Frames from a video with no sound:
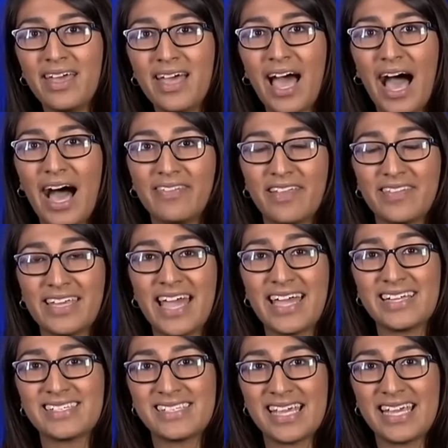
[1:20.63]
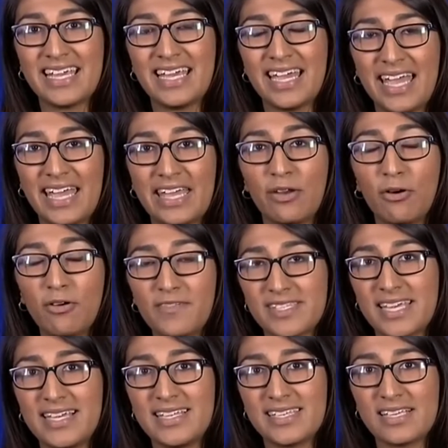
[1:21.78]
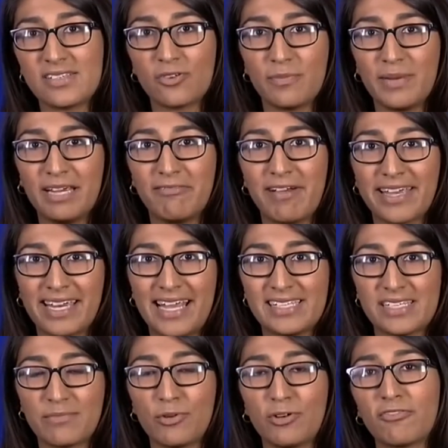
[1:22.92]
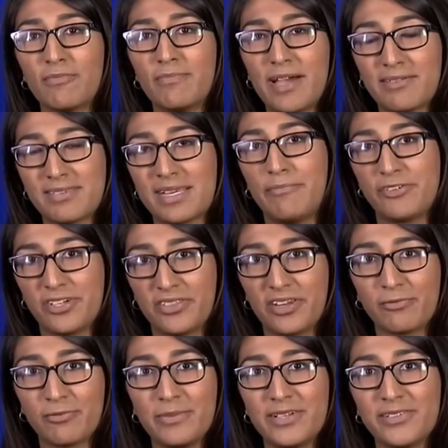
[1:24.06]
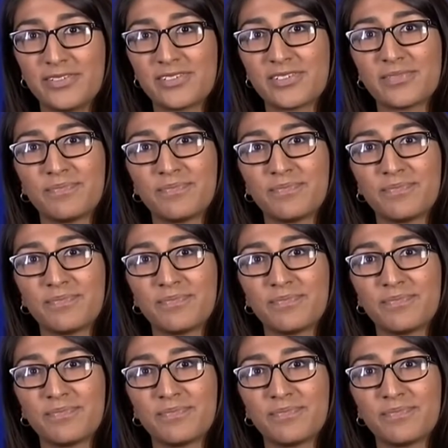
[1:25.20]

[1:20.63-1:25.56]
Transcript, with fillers: And that the AC in offices is normally regulated more for a male's temperature than a woman's.